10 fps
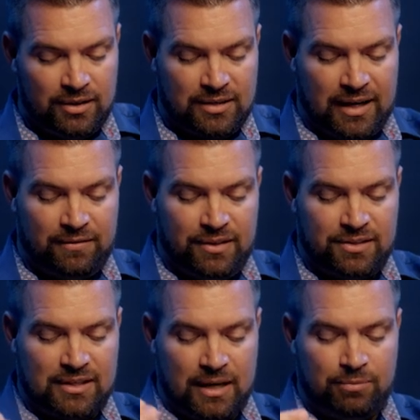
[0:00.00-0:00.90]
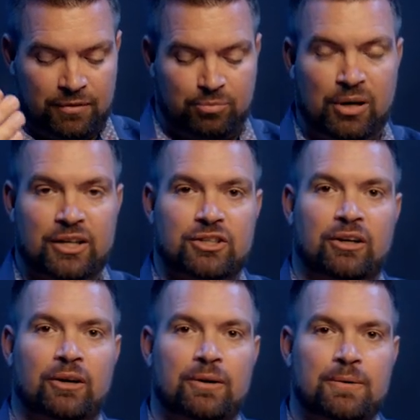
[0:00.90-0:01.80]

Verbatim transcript: to have this type of pressure?